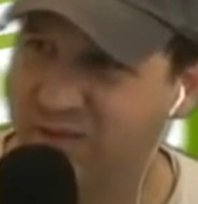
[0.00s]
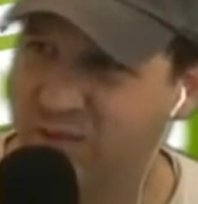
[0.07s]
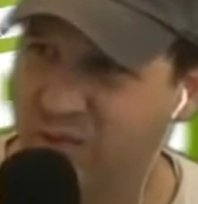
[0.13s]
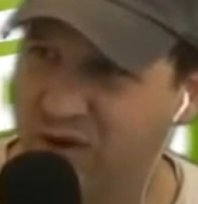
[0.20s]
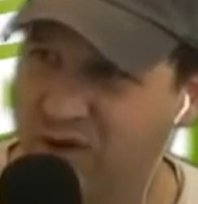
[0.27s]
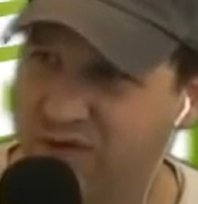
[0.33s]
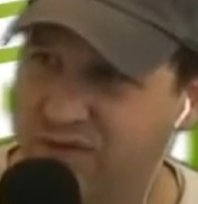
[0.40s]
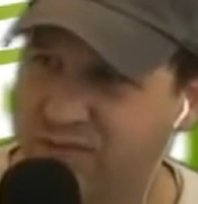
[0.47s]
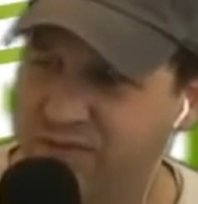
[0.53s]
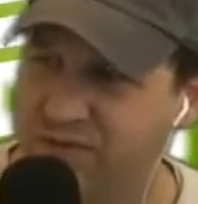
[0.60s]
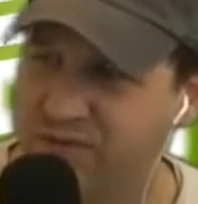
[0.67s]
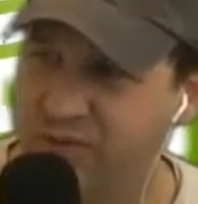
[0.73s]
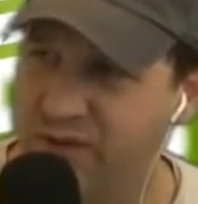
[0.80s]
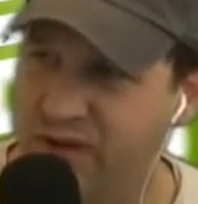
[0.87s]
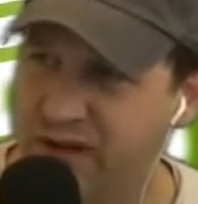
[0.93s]
Welcome
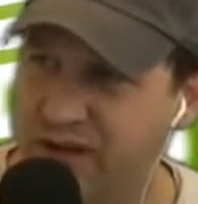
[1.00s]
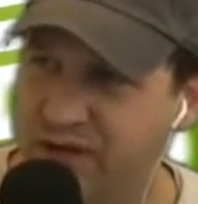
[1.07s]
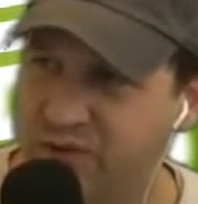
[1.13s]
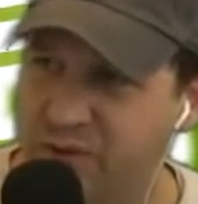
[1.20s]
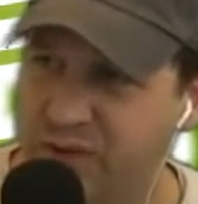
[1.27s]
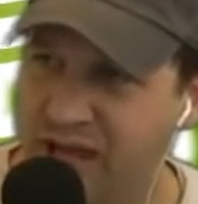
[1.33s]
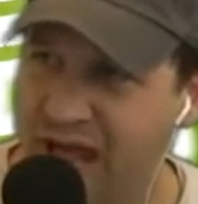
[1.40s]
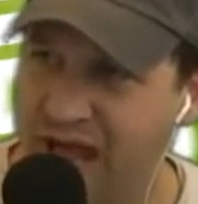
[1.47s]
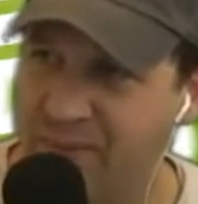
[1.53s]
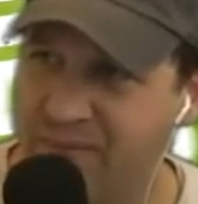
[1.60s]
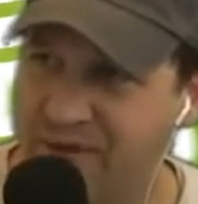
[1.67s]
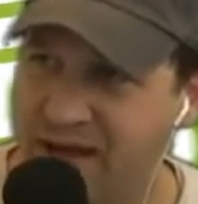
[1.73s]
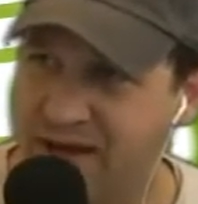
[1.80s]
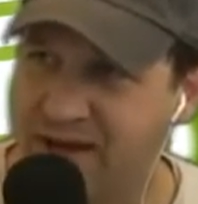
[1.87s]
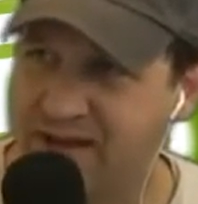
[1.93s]
to Android
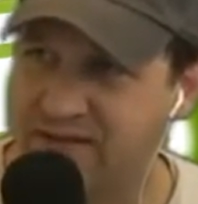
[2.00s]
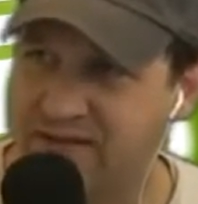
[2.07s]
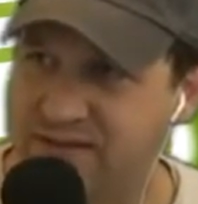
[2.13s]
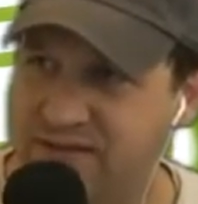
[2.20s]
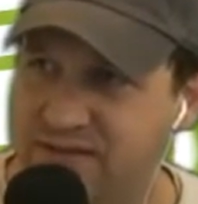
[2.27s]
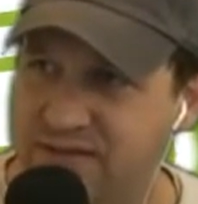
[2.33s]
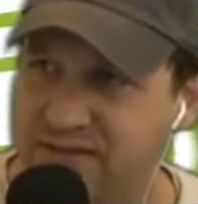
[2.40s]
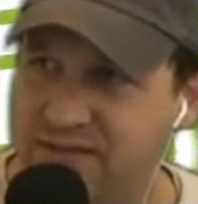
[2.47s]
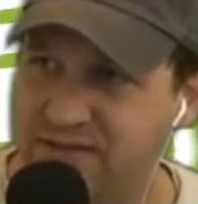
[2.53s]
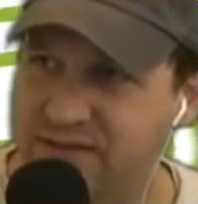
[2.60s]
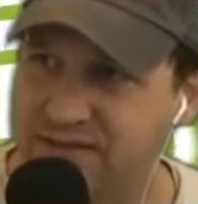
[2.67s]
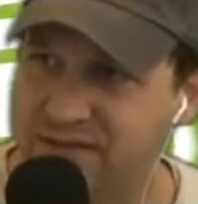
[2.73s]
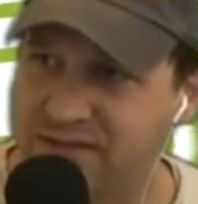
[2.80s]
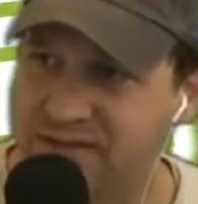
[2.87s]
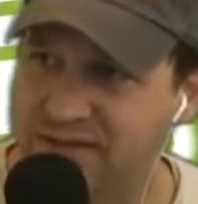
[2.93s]
App Addicts.
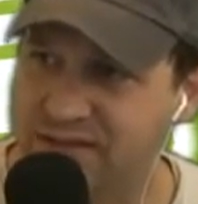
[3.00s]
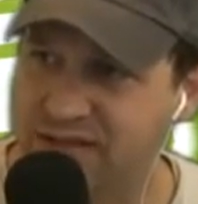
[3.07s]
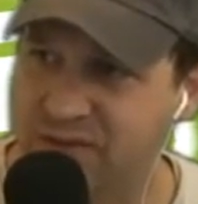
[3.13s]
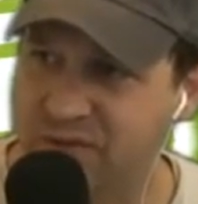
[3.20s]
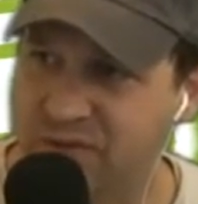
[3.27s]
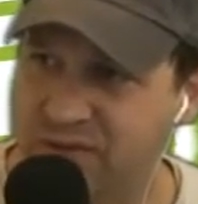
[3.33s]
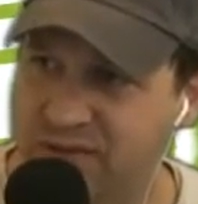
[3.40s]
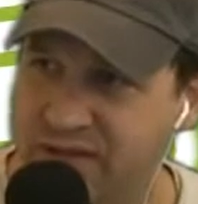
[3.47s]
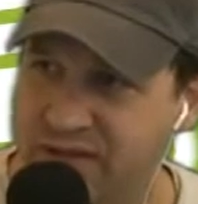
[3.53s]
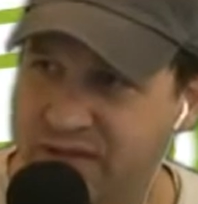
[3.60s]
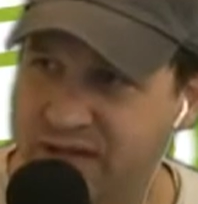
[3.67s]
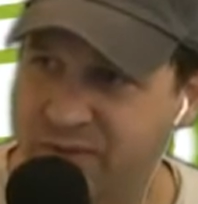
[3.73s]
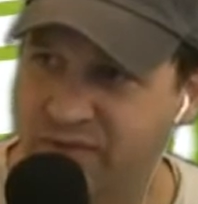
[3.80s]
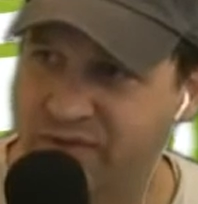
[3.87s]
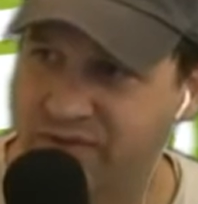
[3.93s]
I will look at the
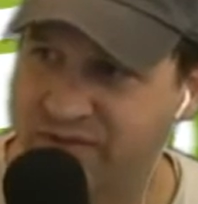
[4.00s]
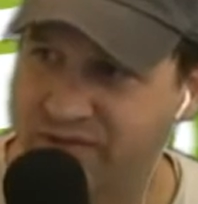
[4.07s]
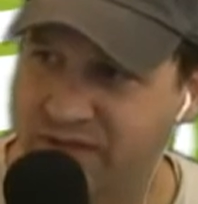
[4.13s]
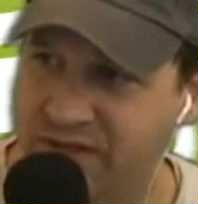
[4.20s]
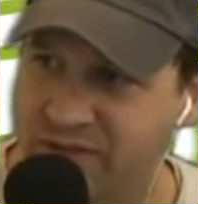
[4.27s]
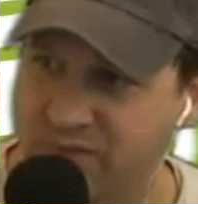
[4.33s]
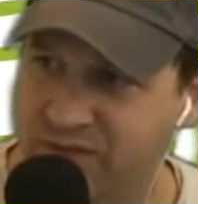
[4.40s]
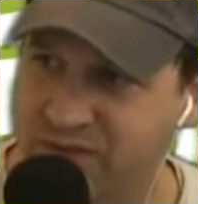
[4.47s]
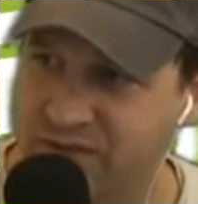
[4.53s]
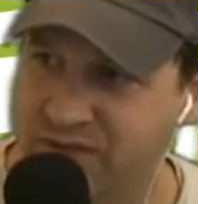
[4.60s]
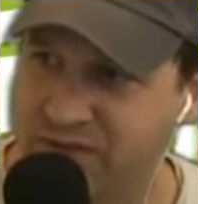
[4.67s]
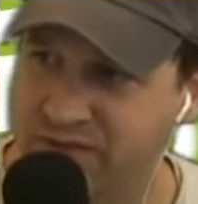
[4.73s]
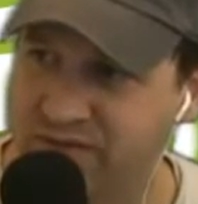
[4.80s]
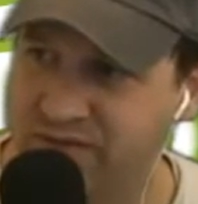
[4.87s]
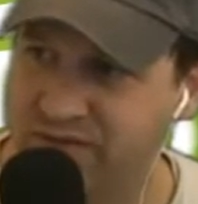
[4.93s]
camera in a second once
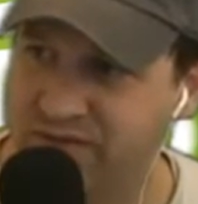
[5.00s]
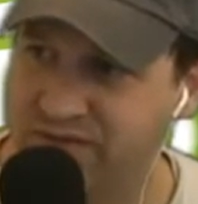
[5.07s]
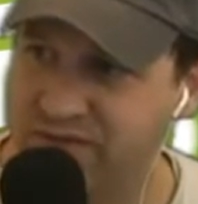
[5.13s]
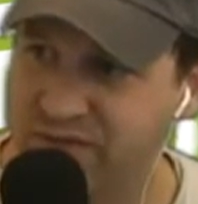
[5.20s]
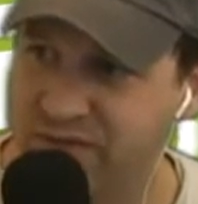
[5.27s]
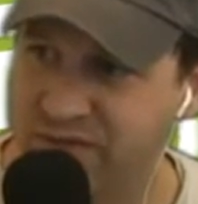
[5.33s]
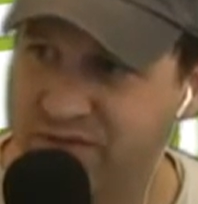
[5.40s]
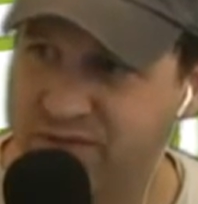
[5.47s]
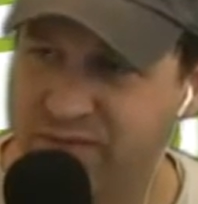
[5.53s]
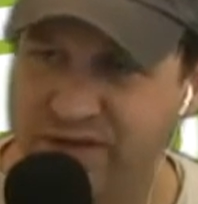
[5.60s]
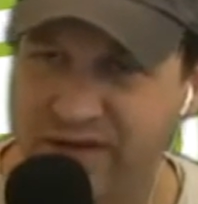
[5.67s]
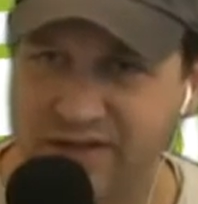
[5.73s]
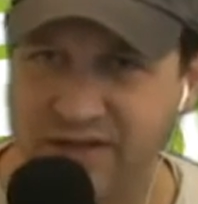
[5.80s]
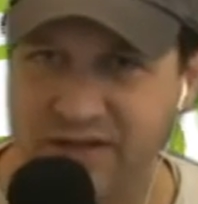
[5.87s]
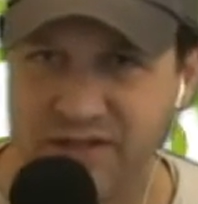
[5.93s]
I focus
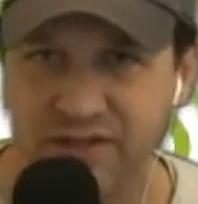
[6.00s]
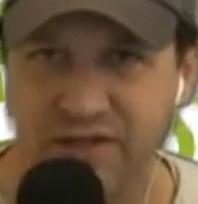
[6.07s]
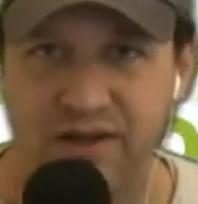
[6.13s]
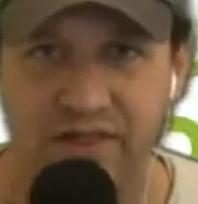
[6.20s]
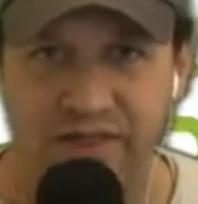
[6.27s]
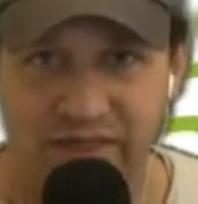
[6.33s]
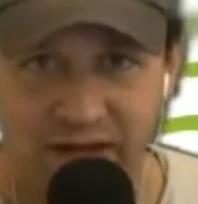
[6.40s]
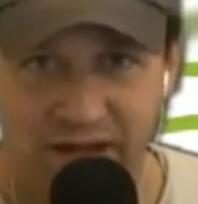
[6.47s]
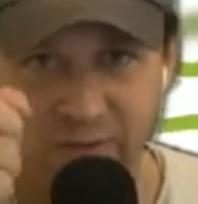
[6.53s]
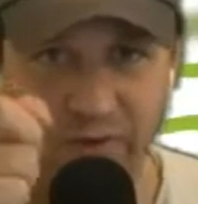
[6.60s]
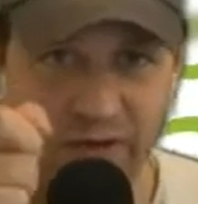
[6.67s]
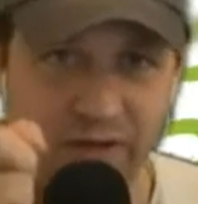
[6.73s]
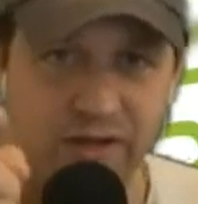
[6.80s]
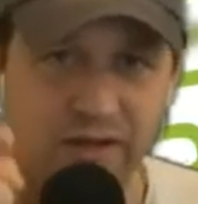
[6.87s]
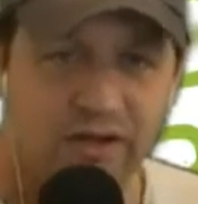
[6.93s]
my attention that
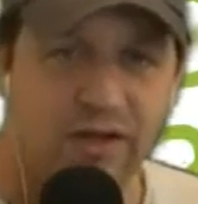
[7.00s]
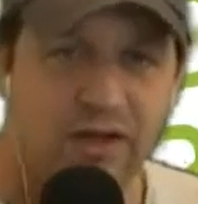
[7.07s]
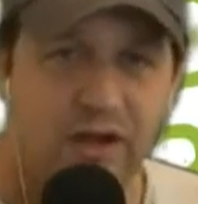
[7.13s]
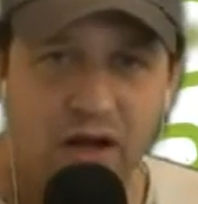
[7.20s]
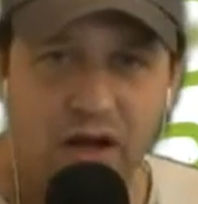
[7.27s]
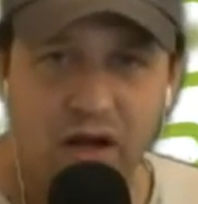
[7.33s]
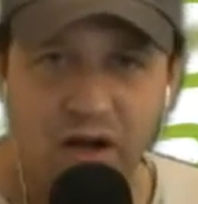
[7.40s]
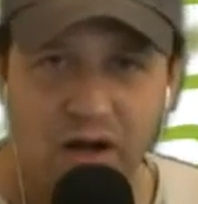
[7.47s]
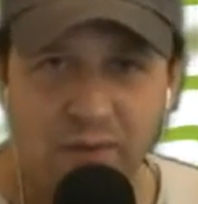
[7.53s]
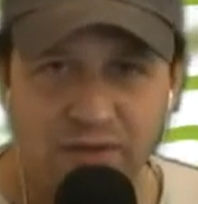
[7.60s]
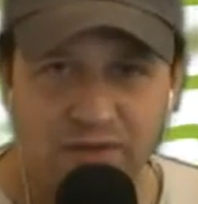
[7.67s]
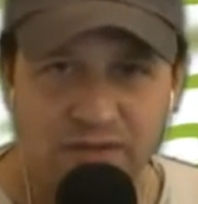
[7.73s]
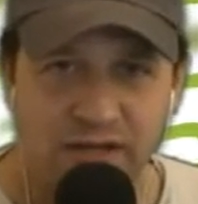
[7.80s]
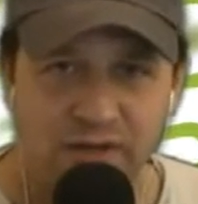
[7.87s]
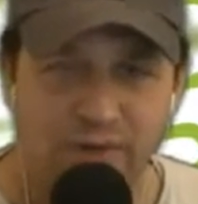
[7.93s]
way.
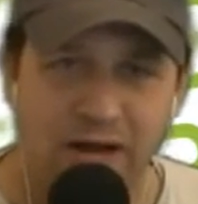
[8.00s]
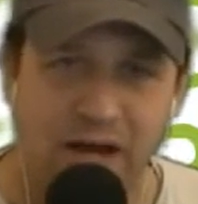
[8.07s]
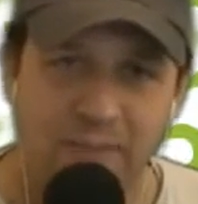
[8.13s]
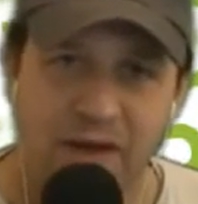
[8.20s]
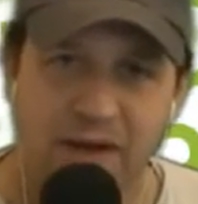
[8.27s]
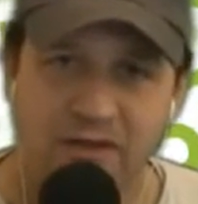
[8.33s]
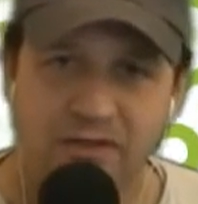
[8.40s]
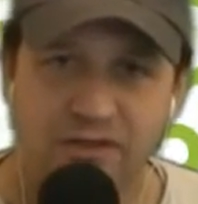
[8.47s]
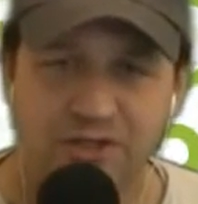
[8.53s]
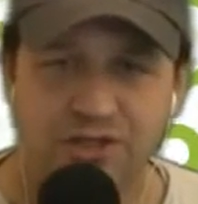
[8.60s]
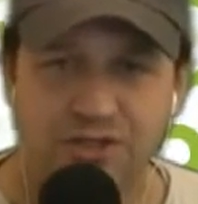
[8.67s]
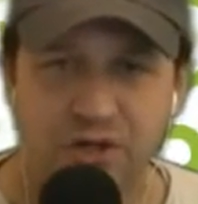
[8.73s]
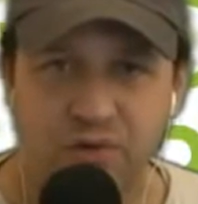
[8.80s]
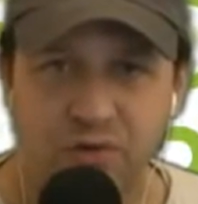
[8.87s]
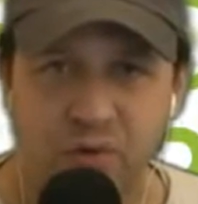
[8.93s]
This is Android App Addicts, the
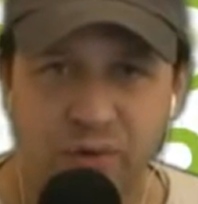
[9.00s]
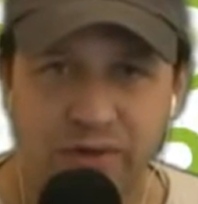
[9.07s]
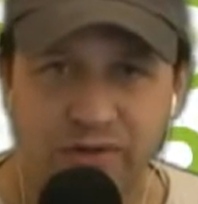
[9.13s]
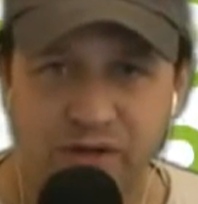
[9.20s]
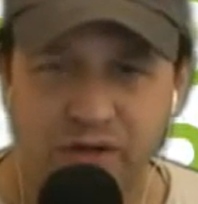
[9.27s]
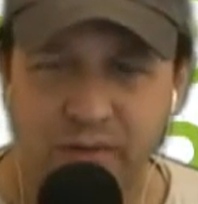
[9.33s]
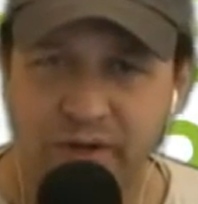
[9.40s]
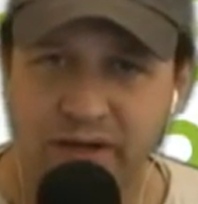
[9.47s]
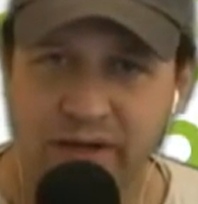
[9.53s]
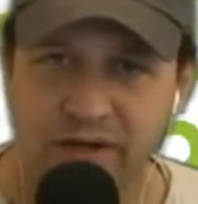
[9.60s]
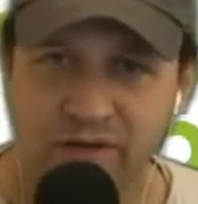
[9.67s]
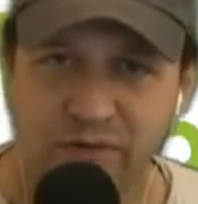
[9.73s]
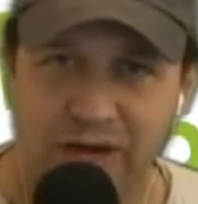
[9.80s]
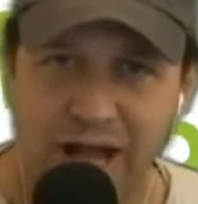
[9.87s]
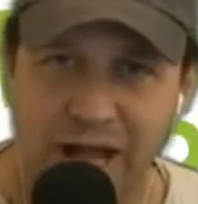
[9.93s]
show where we talk about
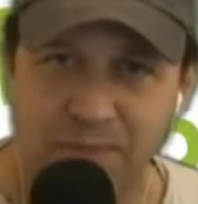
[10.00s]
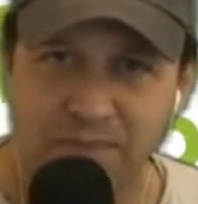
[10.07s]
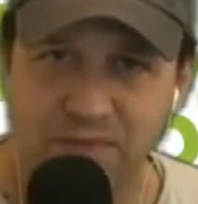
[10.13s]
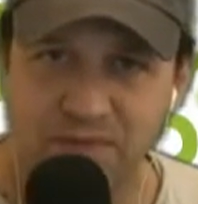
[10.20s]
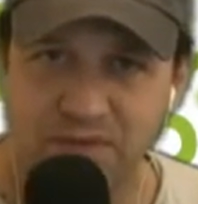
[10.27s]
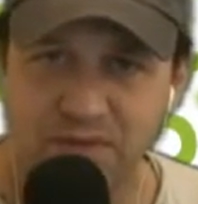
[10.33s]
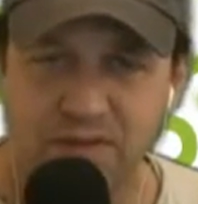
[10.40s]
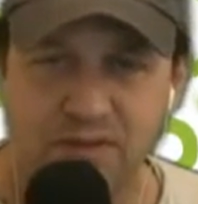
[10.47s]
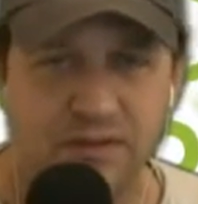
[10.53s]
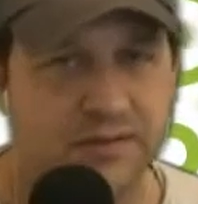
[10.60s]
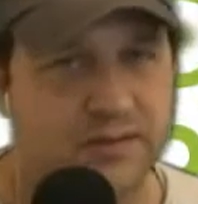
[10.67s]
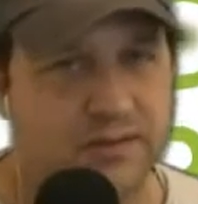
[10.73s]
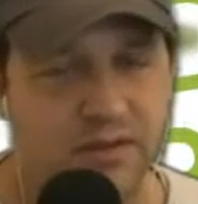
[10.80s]
Android apps.